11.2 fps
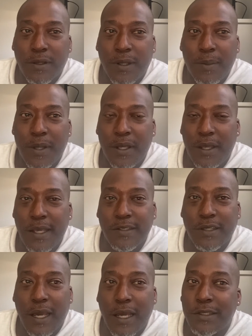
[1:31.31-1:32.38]
I've met a nice
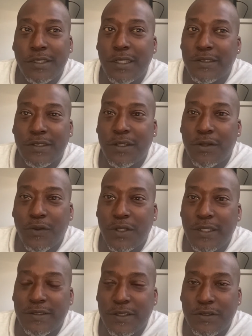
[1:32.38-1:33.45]
guy. She doesn't know what
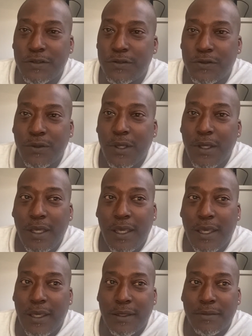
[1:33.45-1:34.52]
he's into,
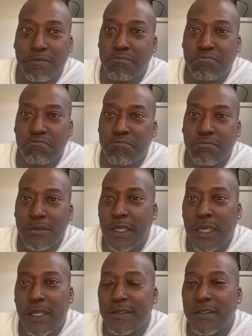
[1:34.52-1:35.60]
and he
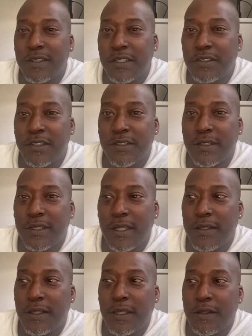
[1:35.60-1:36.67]
doesn't think she's into
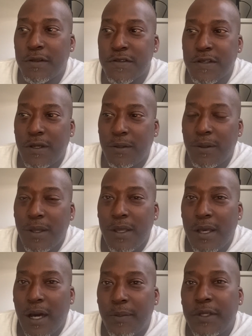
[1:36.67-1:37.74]
anything either. So
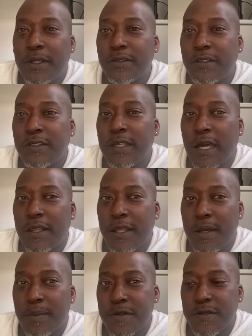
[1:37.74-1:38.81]
I'll be curious to see how
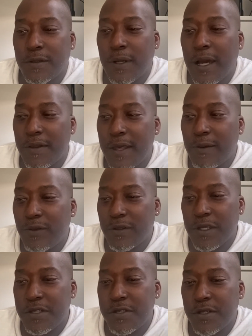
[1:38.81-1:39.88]
that
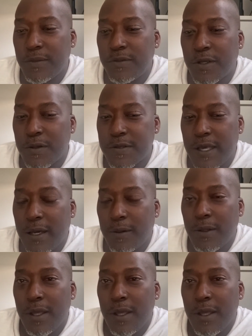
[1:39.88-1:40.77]
relationship turns out.